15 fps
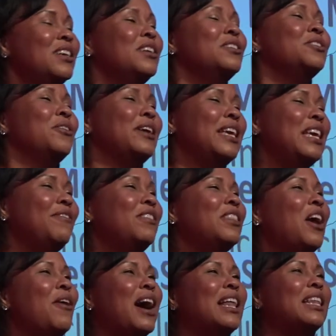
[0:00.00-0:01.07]
So even
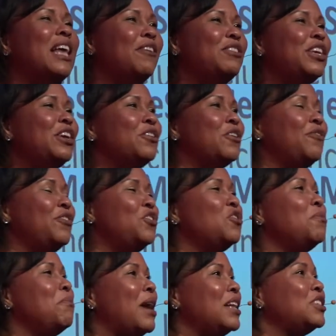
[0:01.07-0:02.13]
though I left here a few
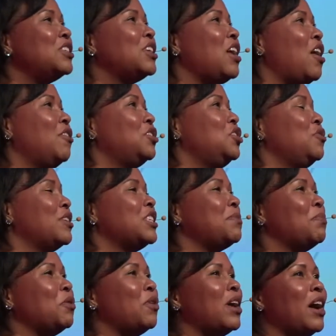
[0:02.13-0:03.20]
months ago to
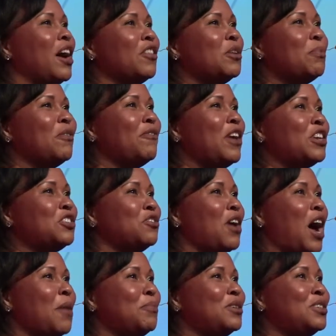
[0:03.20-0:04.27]
explore other professional
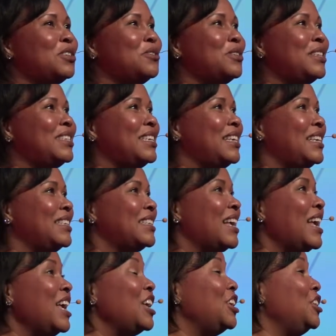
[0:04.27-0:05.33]
opportunities,
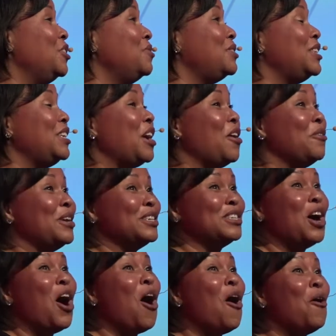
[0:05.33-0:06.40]
UCO is
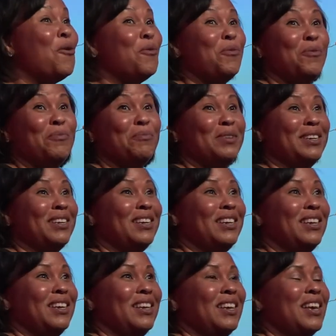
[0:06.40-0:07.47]
home.
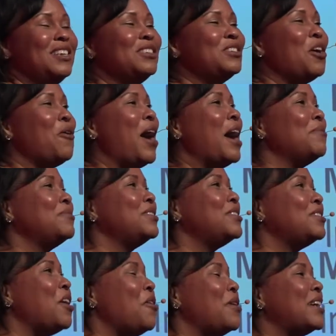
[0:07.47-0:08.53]
And so I'm
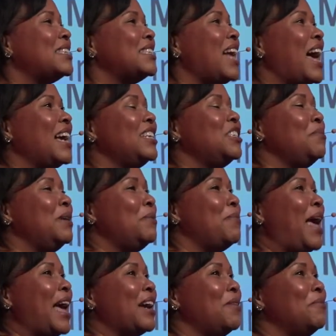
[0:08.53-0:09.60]
so excited to be
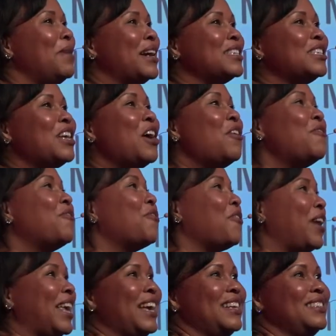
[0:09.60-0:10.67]
back amongst
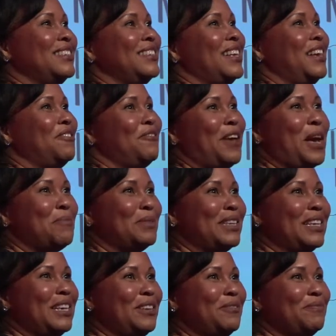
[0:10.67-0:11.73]
friends and
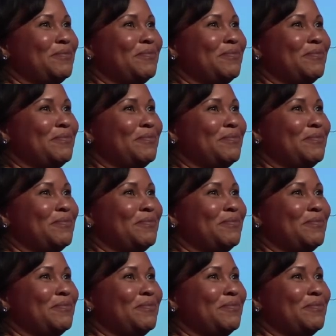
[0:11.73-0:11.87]
family.